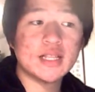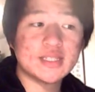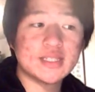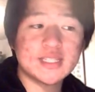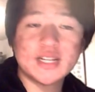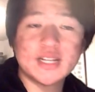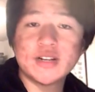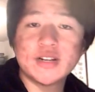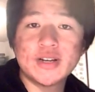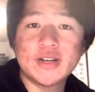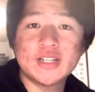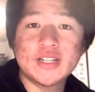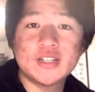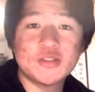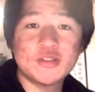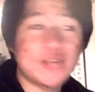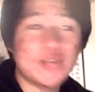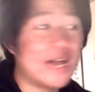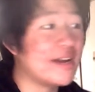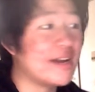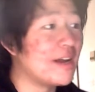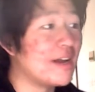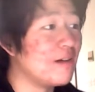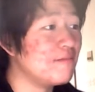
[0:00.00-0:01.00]
least I know I can do
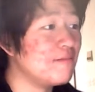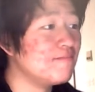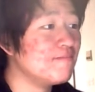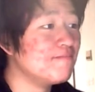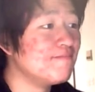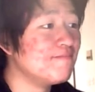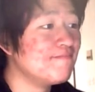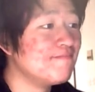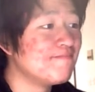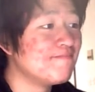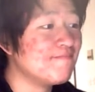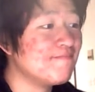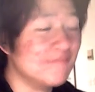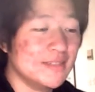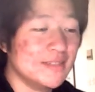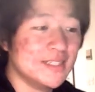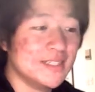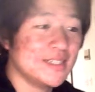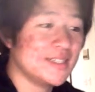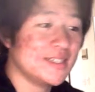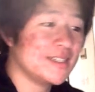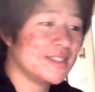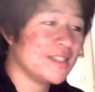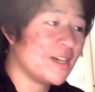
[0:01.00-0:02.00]
that now.
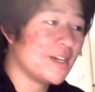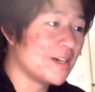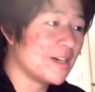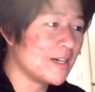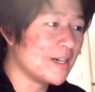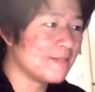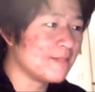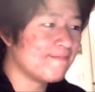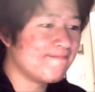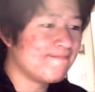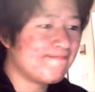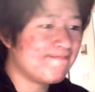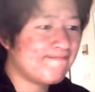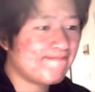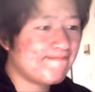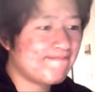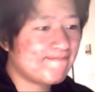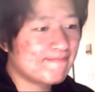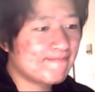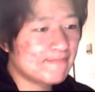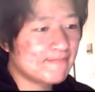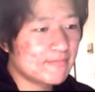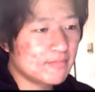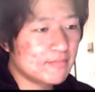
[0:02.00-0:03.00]
Alright.
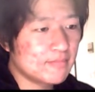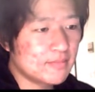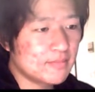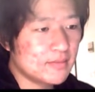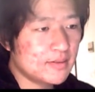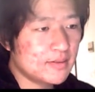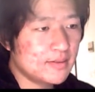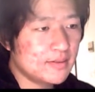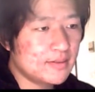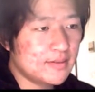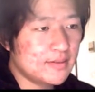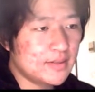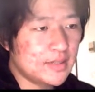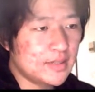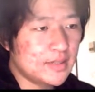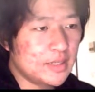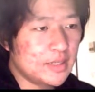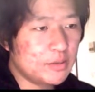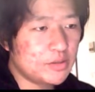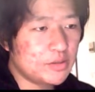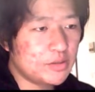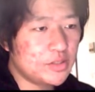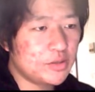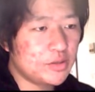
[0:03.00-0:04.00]

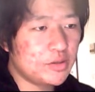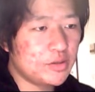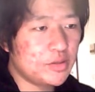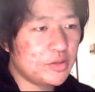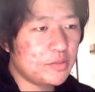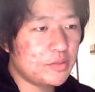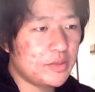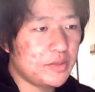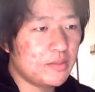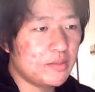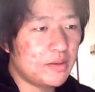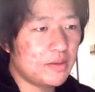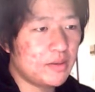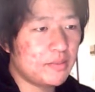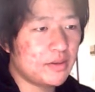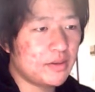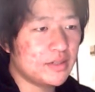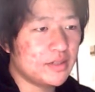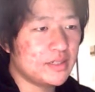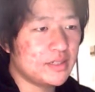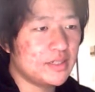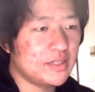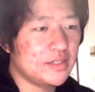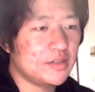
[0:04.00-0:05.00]
It was you. You beat up my
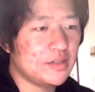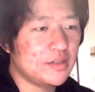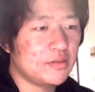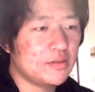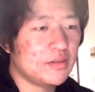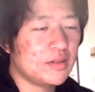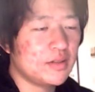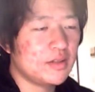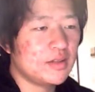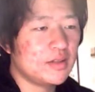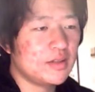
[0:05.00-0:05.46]
buddy, didn't you?